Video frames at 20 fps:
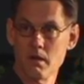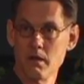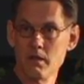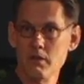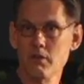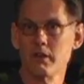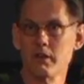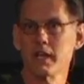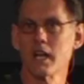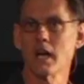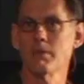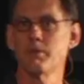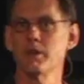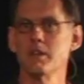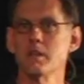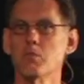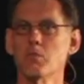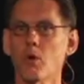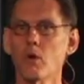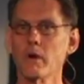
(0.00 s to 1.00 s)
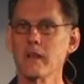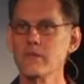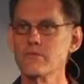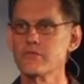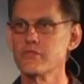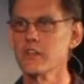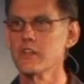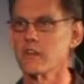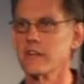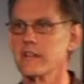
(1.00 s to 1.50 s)
you get up in the morning
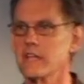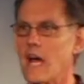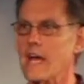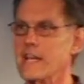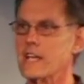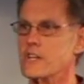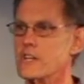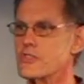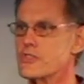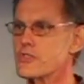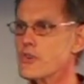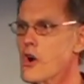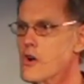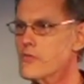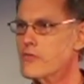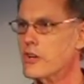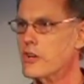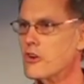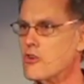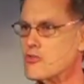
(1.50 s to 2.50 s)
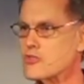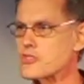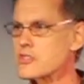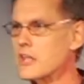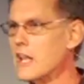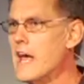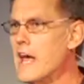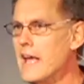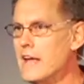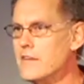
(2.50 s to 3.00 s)
feeling like a servant or
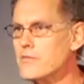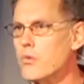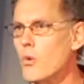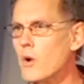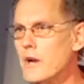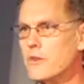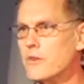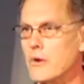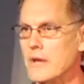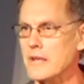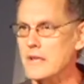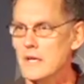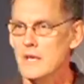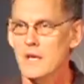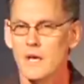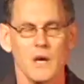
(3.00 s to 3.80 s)
slave, wondering,